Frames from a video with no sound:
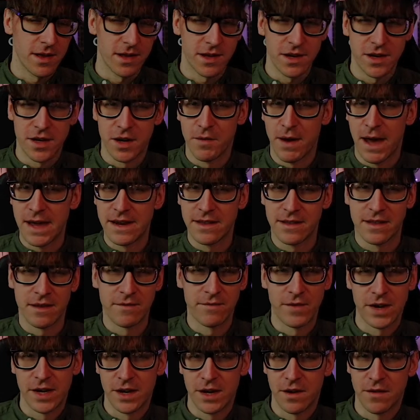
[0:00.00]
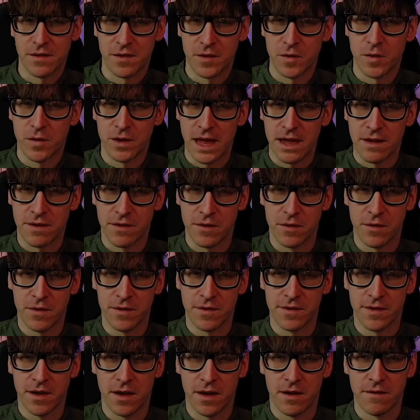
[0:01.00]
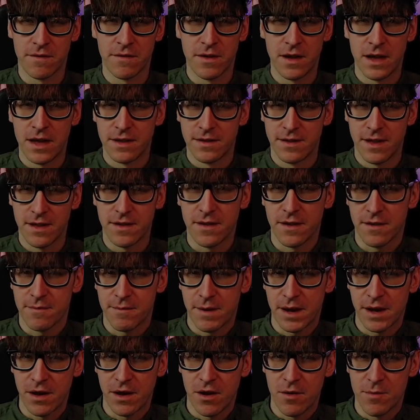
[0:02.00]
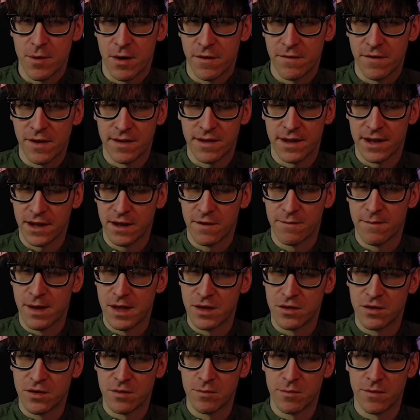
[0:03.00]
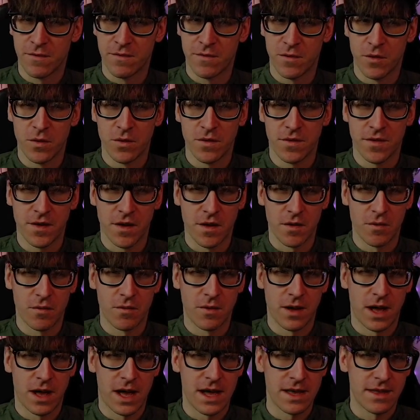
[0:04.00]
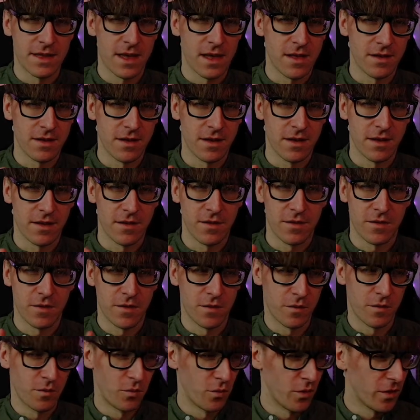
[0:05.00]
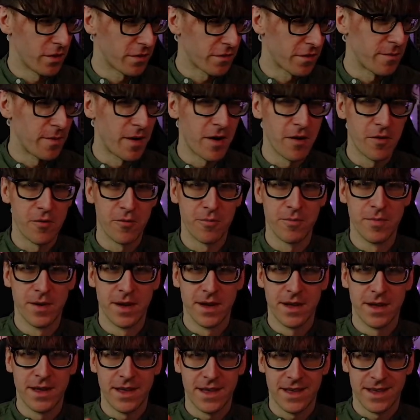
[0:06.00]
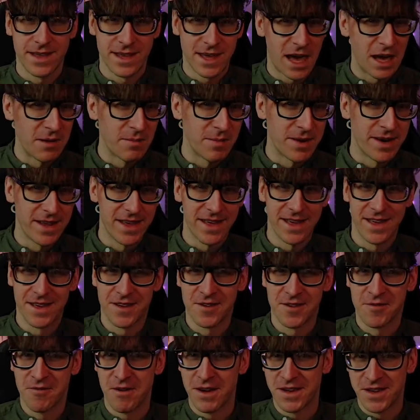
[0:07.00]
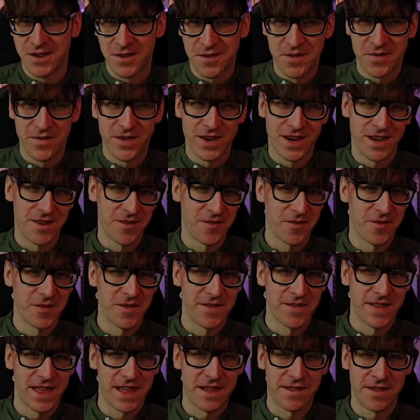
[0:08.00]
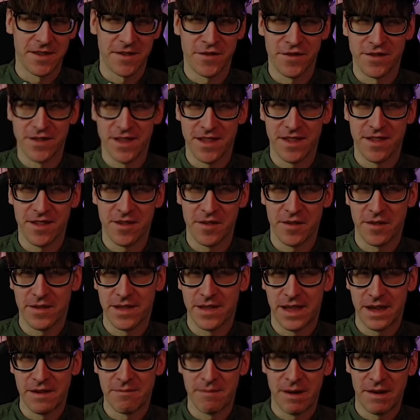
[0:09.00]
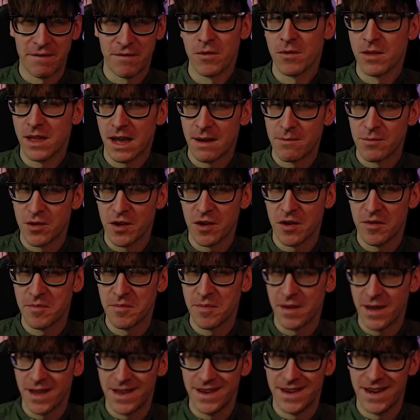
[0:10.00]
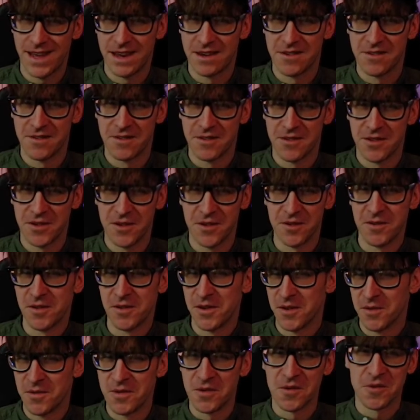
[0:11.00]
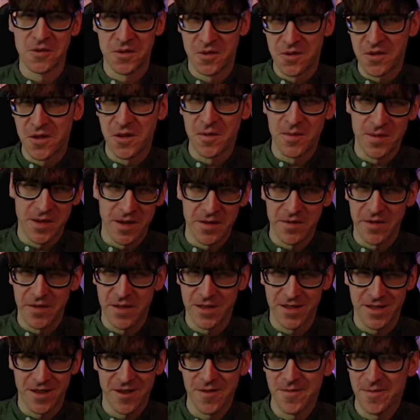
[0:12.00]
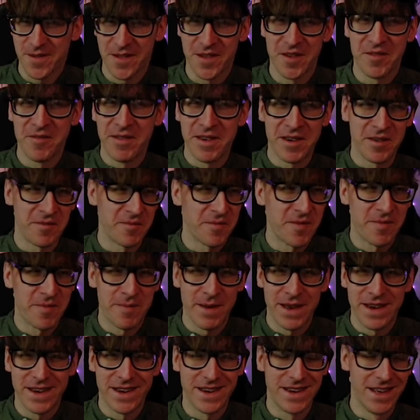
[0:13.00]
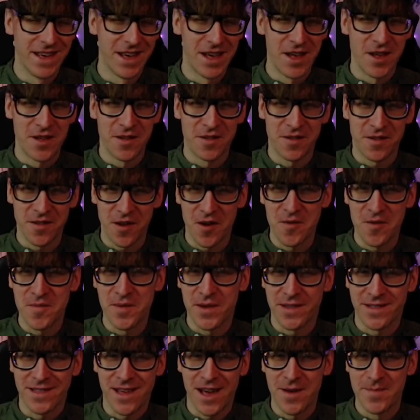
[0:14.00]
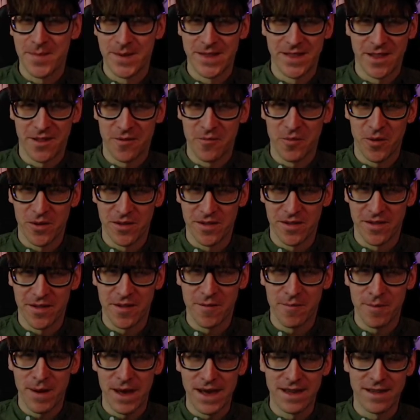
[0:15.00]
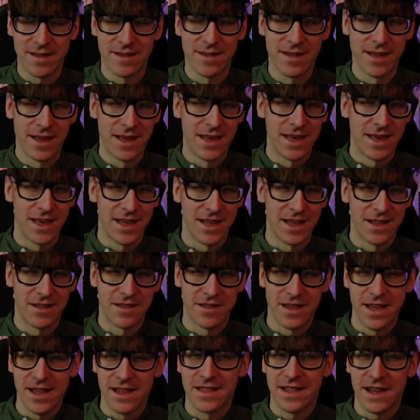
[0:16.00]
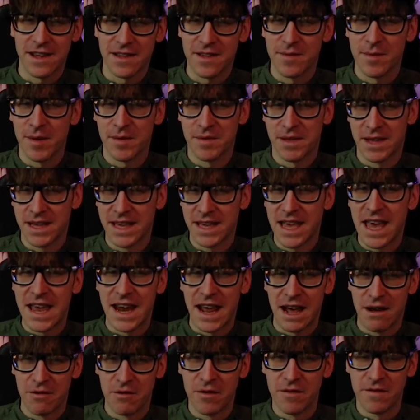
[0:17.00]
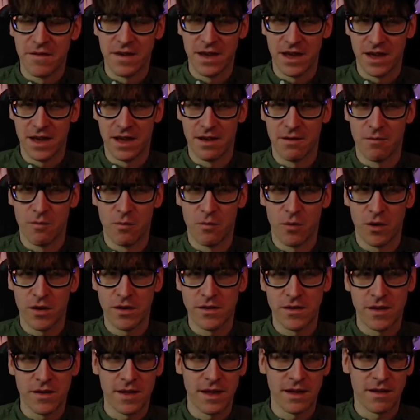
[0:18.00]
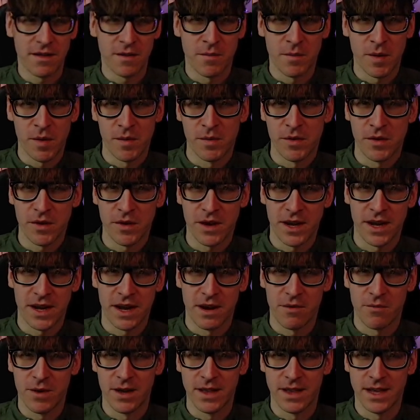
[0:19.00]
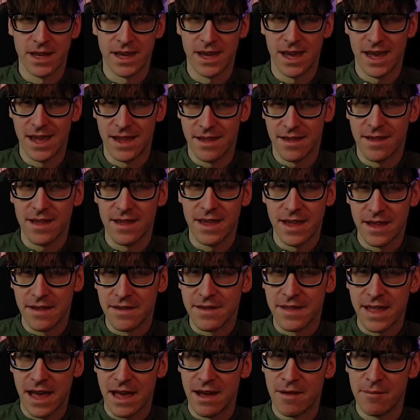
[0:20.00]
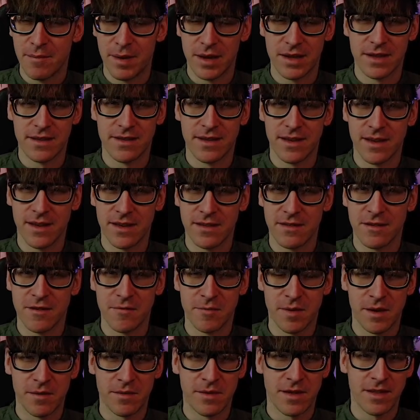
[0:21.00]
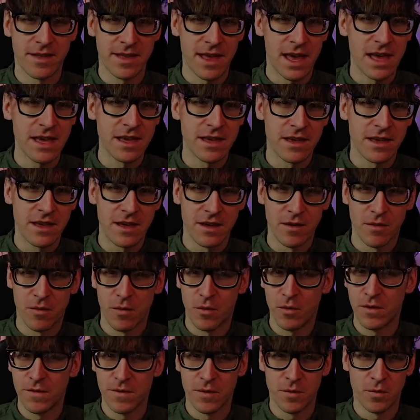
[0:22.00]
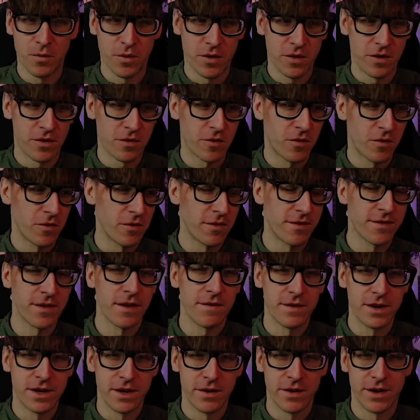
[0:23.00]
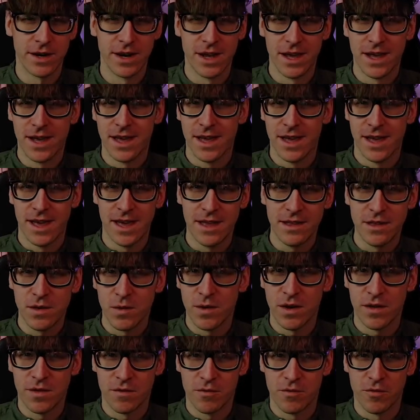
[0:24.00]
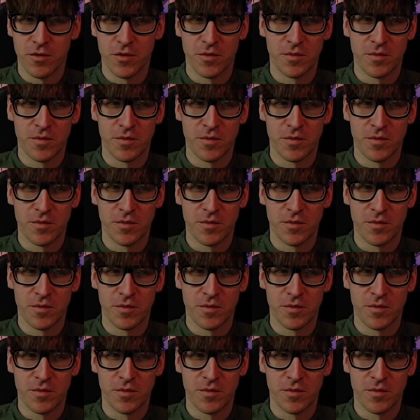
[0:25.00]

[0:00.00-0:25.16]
know, editing videos and all that sort of stuff. This is my home office, like I mentioned before, so I tend to sort of work from home, game in here, create YouTube videos, all of that stuff. So this is like my full-time job, and then you do your YouTube stuff on top. So you end up spending so much time in this one space. It's nice to be able to get out of here. One of the things that we were looking at really is that ability to be able to take all of the work, all the stuff you're doing, into another room,